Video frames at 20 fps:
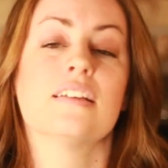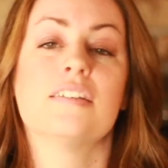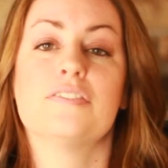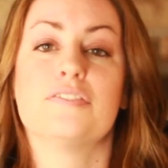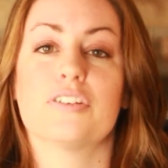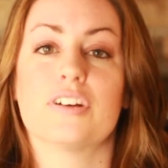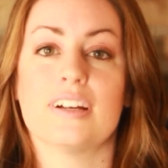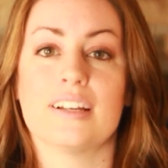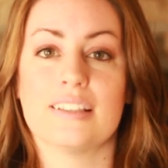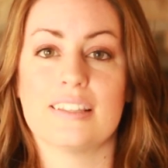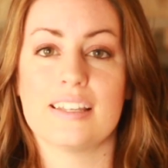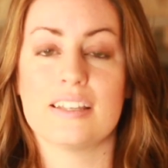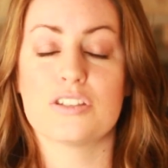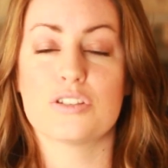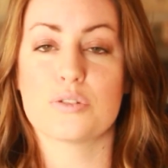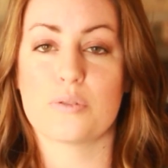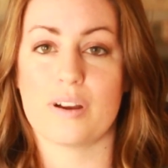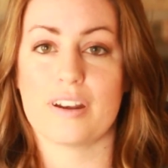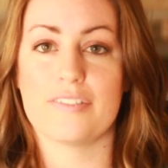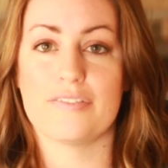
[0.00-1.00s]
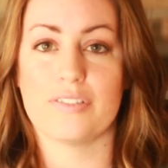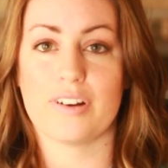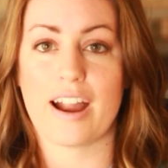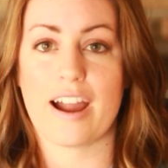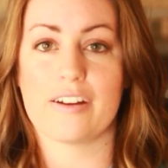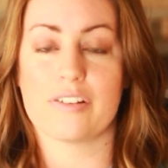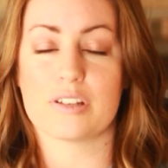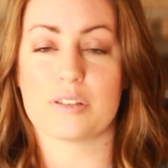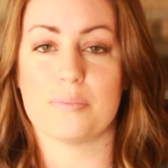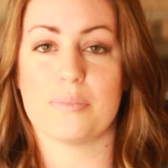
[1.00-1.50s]
for at least 24
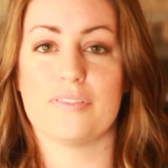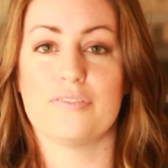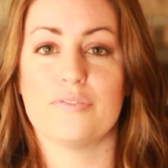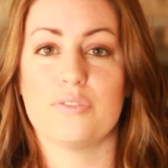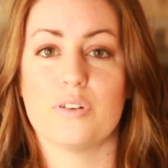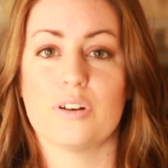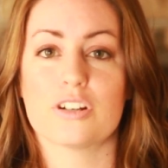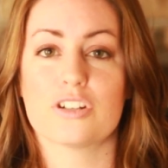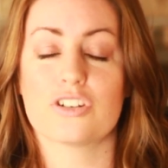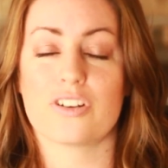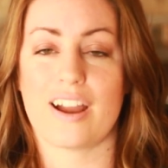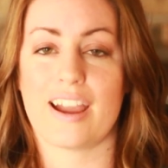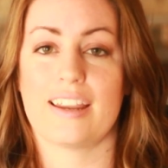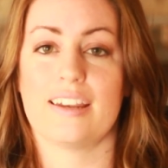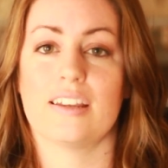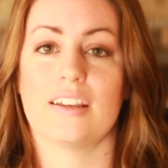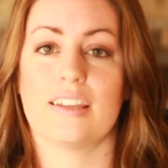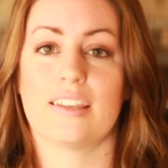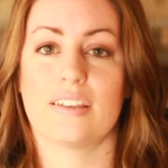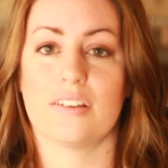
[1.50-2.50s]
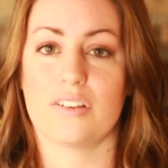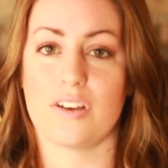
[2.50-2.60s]
hours before trying to